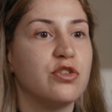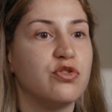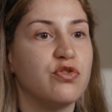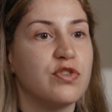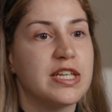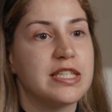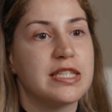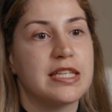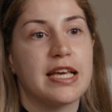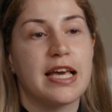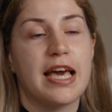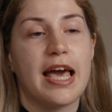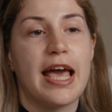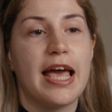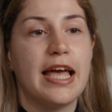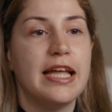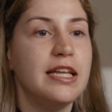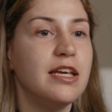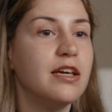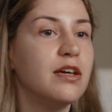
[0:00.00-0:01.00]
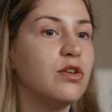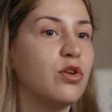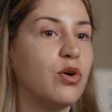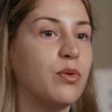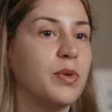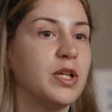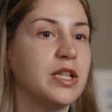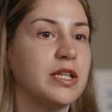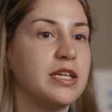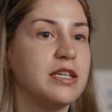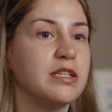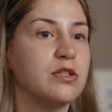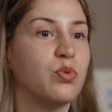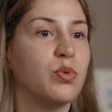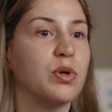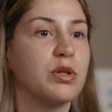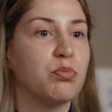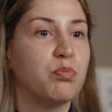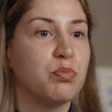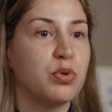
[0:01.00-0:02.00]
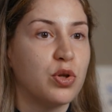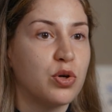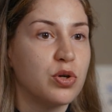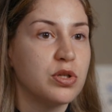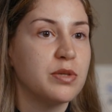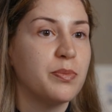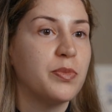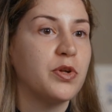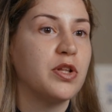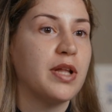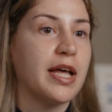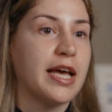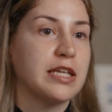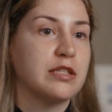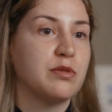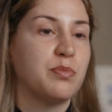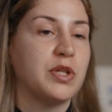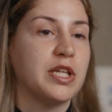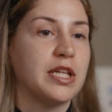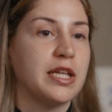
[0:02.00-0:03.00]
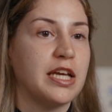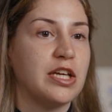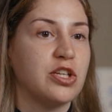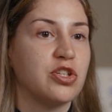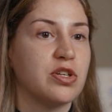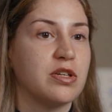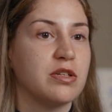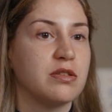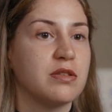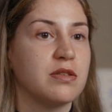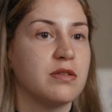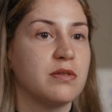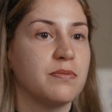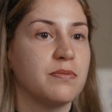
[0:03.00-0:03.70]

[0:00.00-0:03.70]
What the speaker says: addressing any anomalies with plausible explanations.